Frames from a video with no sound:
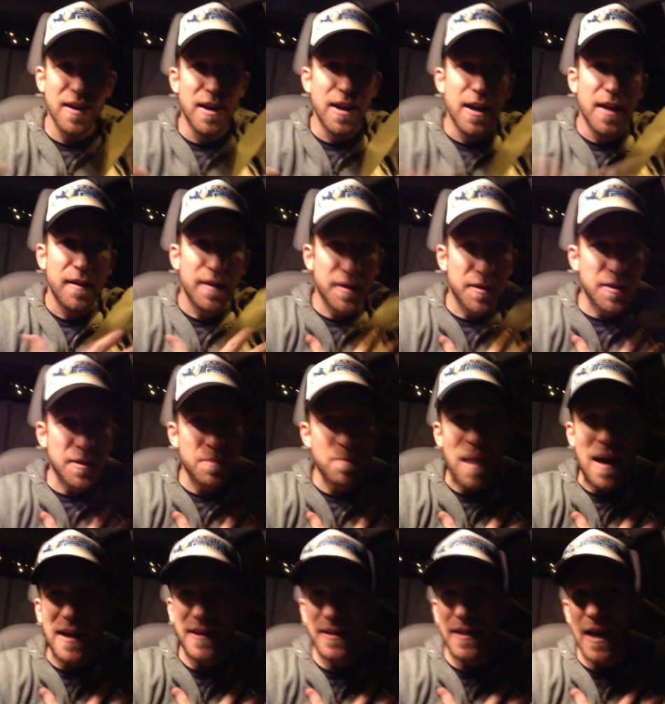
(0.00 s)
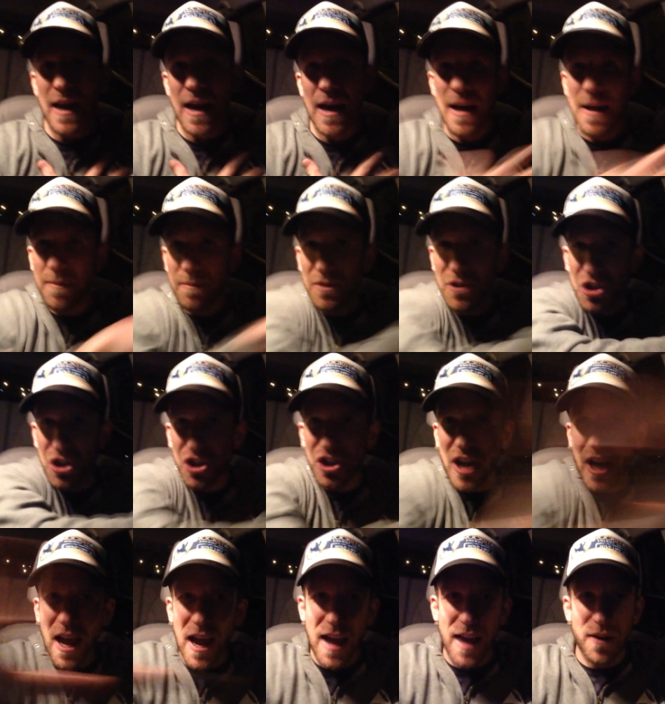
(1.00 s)
This is my time to
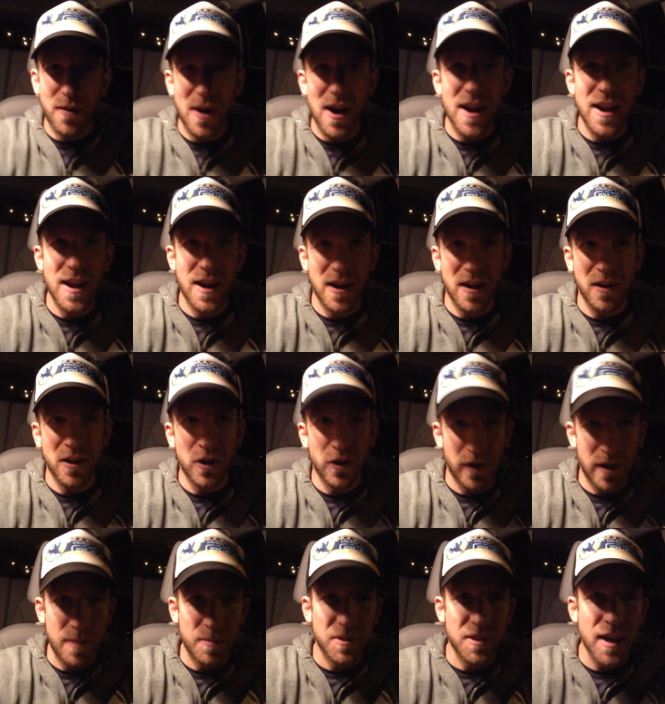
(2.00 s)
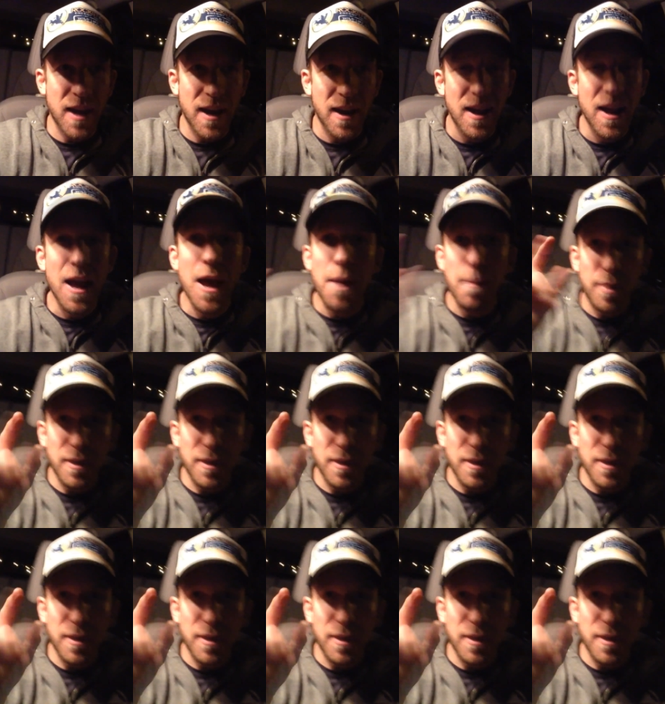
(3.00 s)
shine right here. You know what I'm saying?